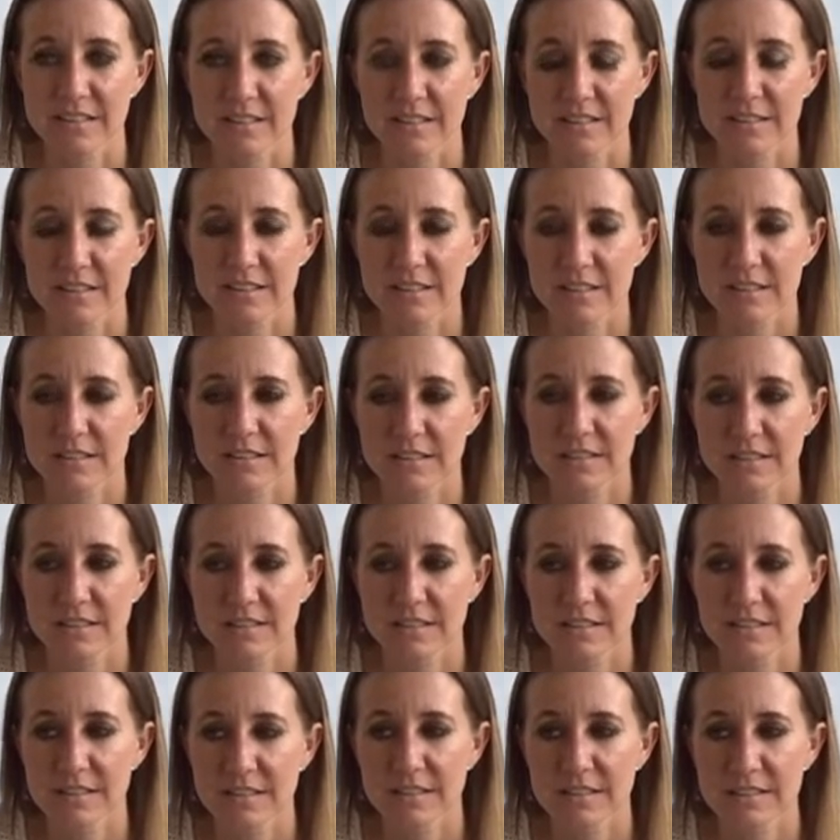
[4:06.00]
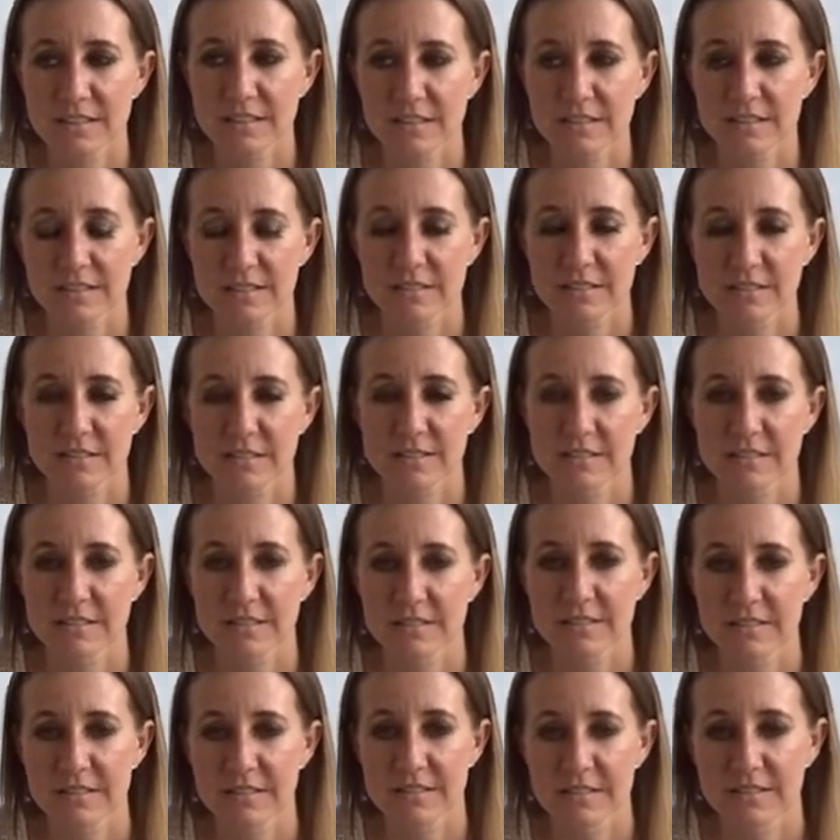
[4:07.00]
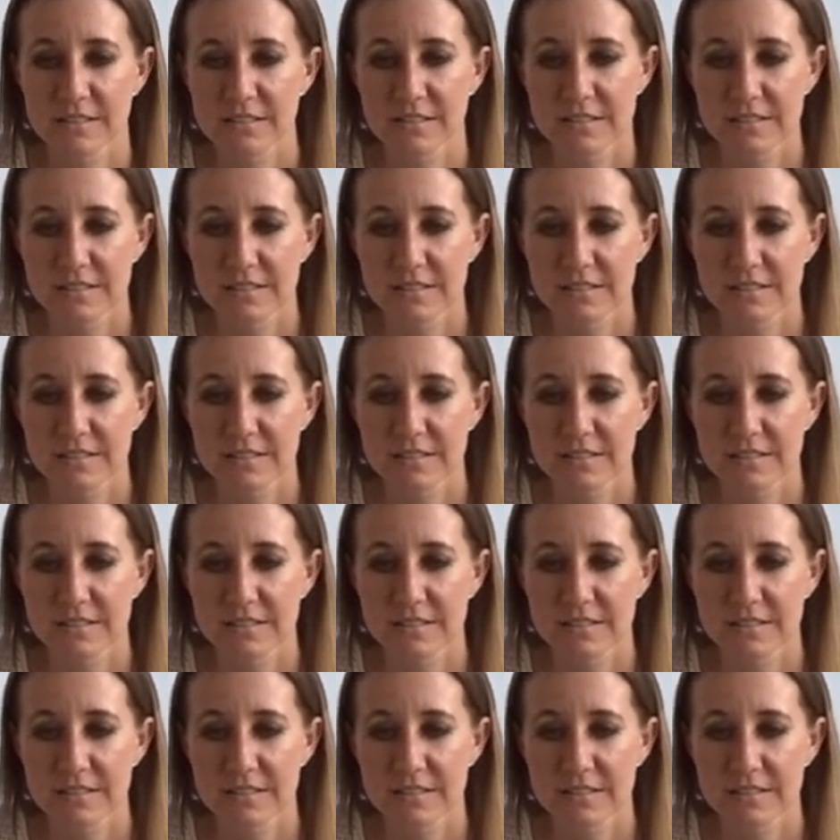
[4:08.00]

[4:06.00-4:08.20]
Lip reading: Nobody speaks.